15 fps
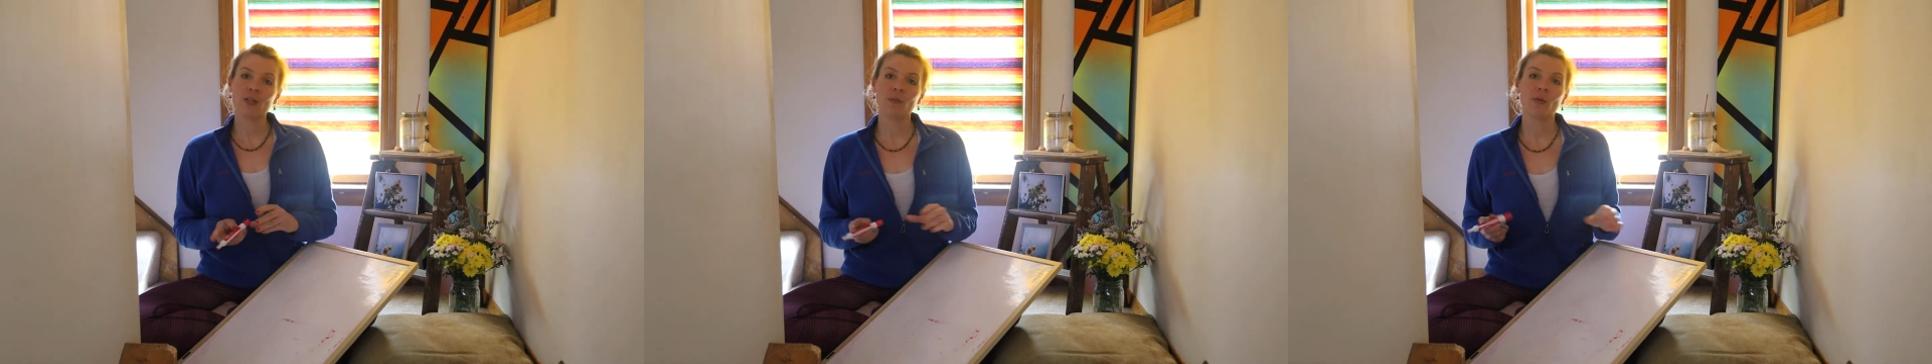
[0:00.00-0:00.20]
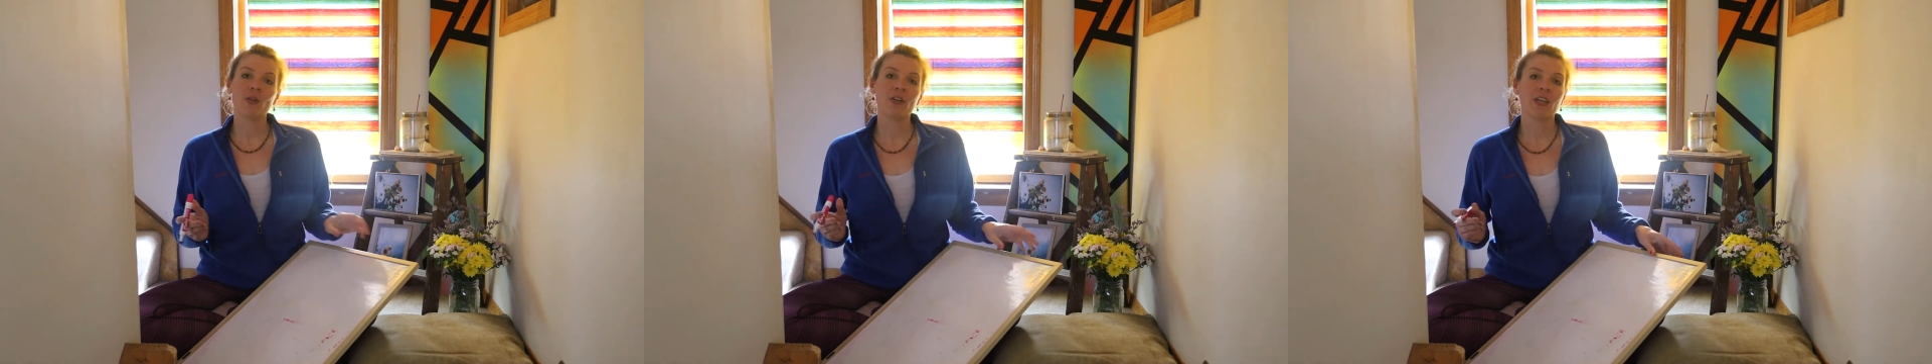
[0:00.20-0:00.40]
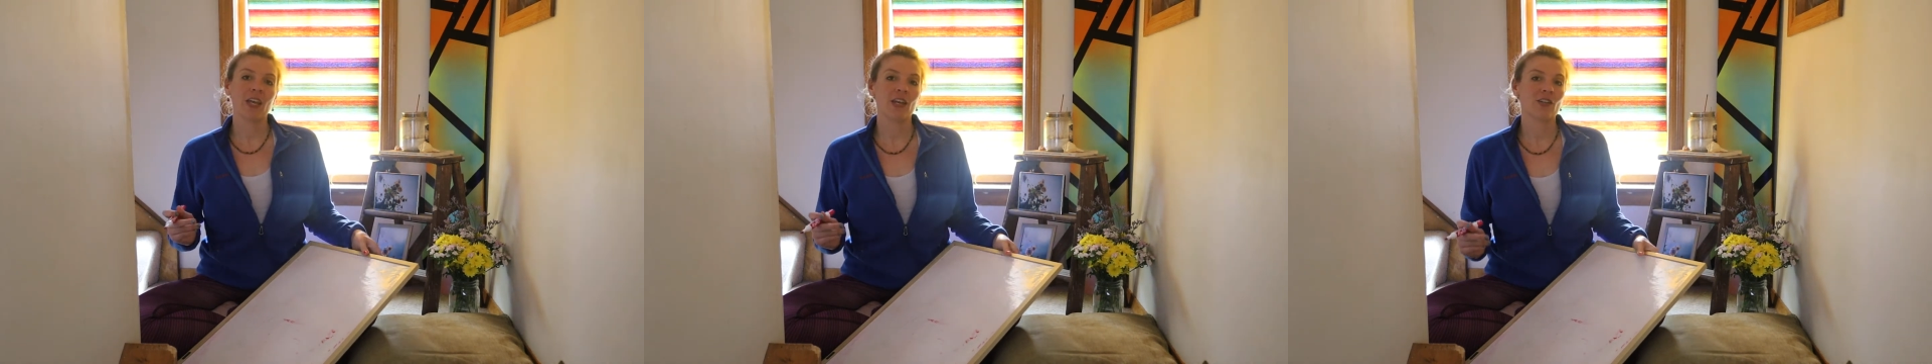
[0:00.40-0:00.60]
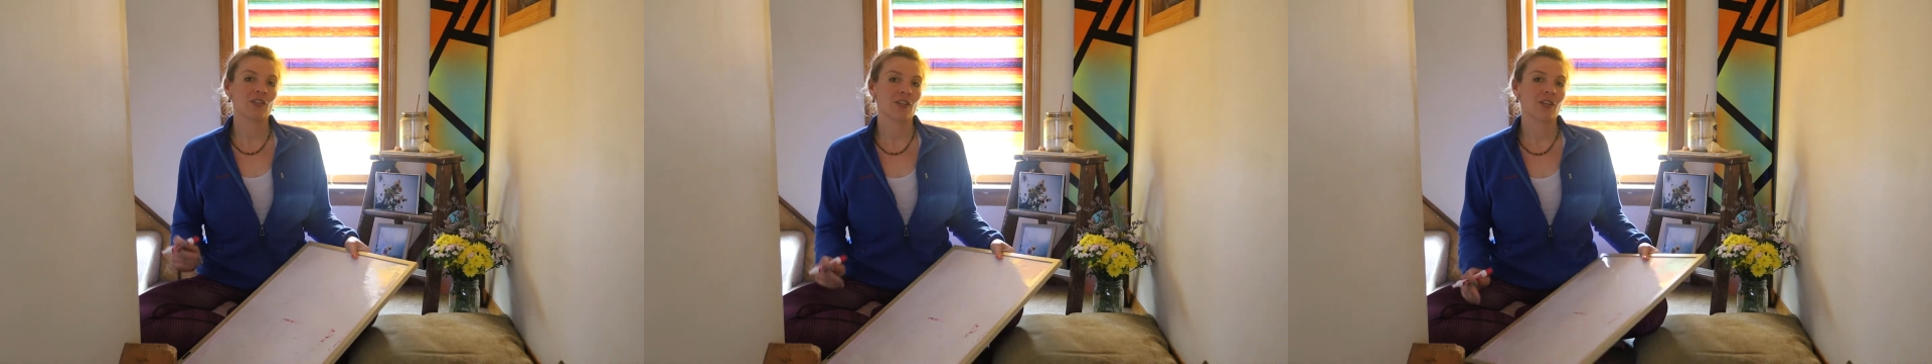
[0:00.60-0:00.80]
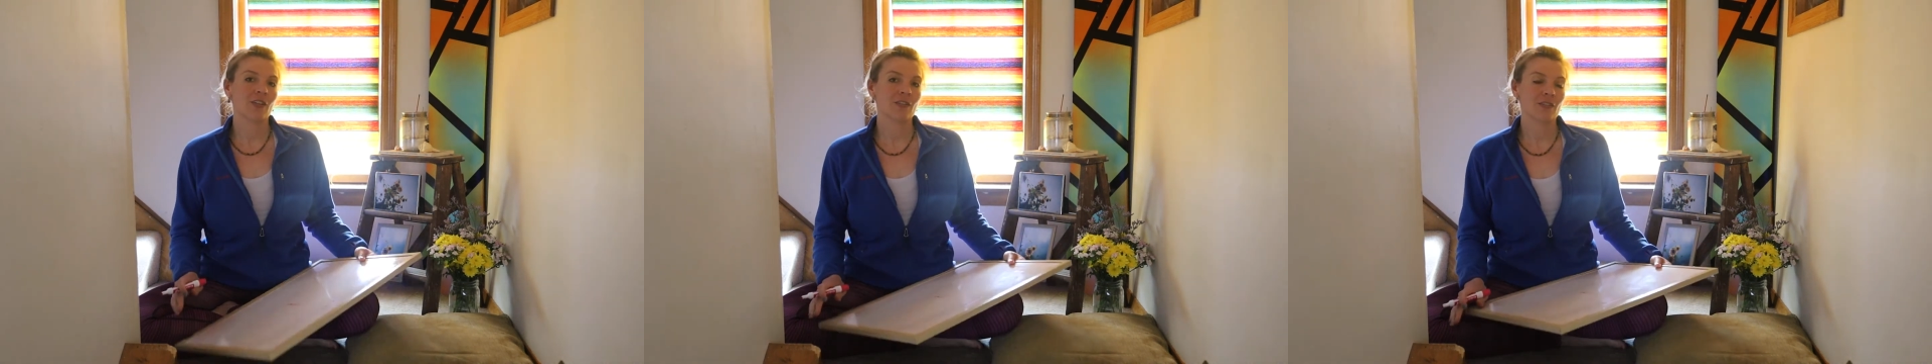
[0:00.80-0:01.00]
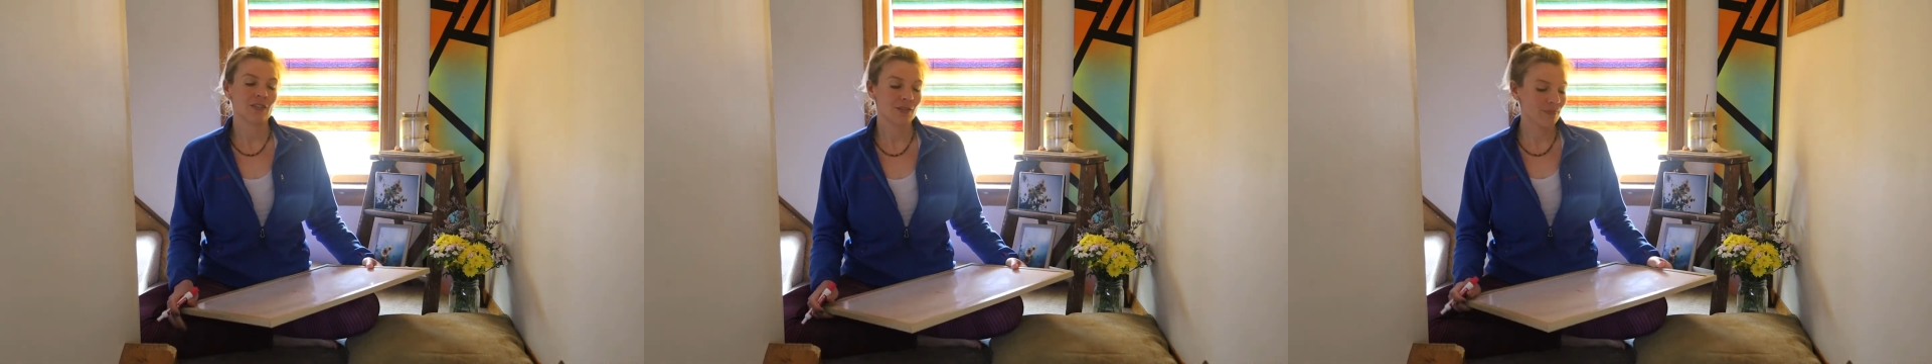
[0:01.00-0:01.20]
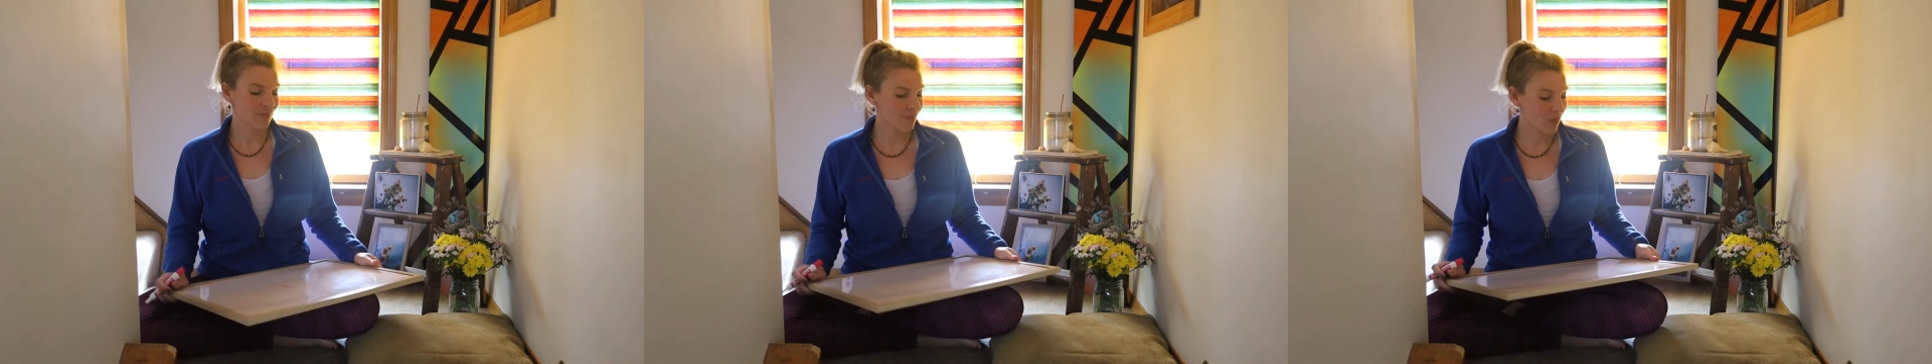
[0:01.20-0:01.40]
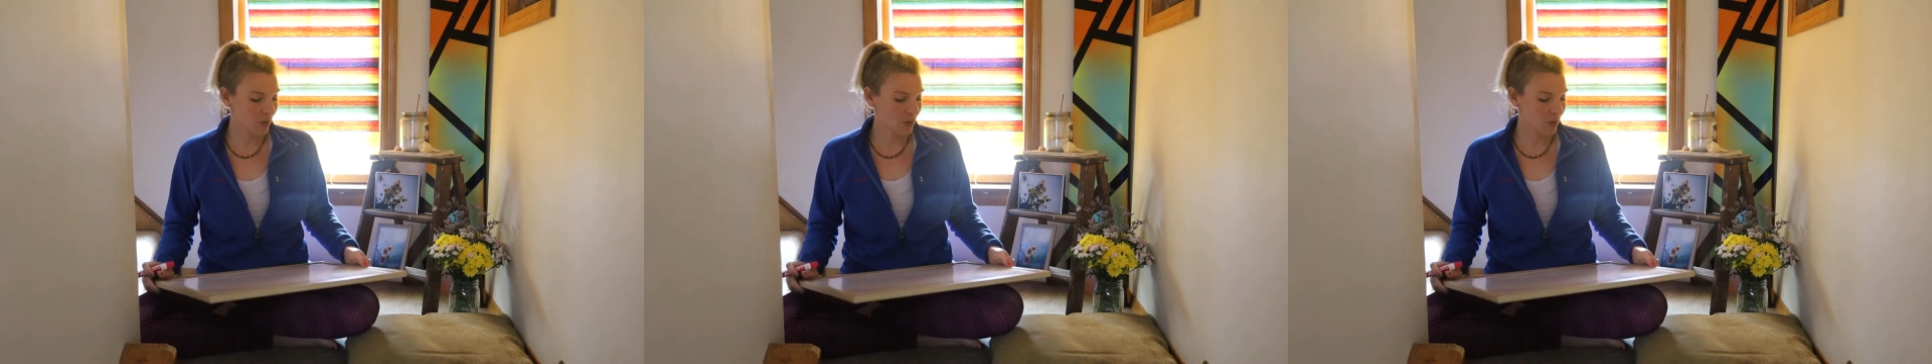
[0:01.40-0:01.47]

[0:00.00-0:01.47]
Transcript: communications.